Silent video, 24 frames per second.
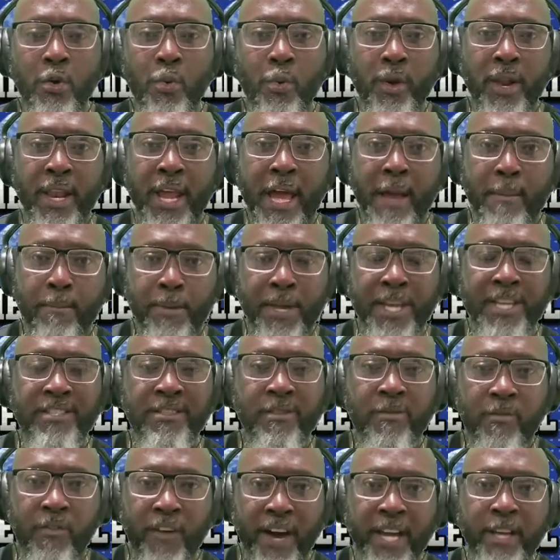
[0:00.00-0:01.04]
Will that be
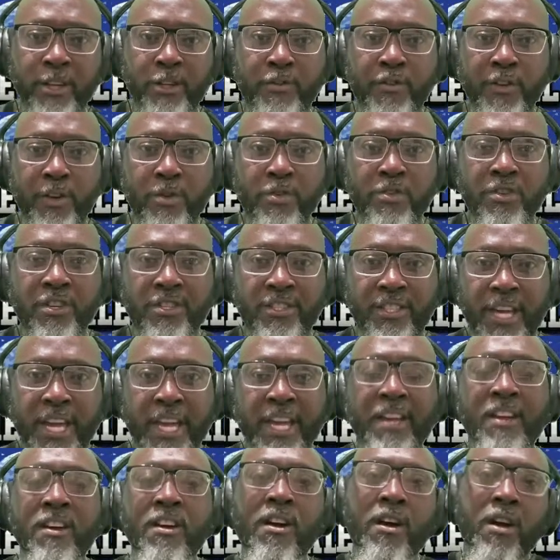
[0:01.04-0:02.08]
suffice for you to
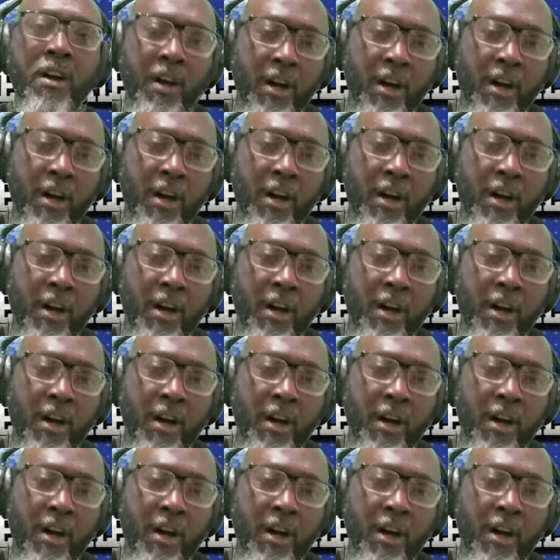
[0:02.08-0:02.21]
say,